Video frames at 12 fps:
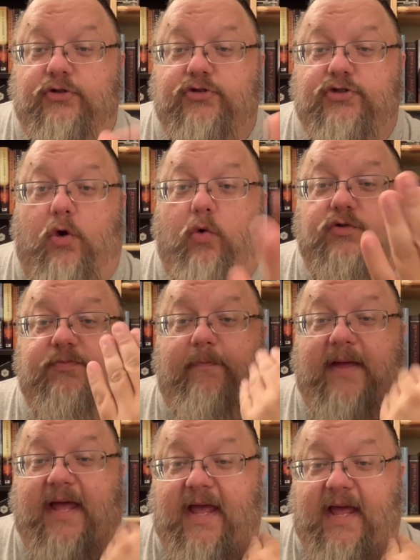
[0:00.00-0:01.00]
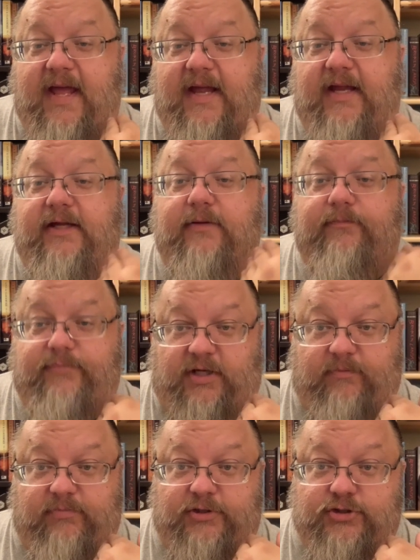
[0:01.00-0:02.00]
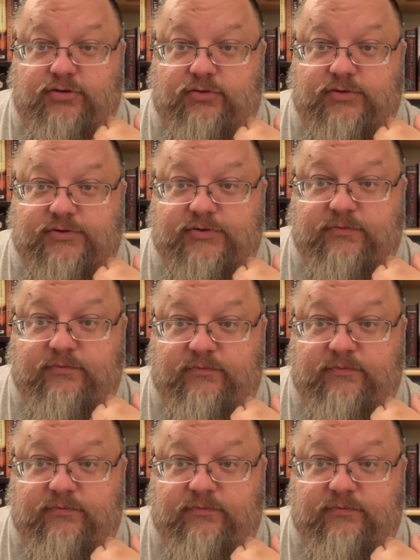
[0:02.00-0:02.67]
don't pay publishers.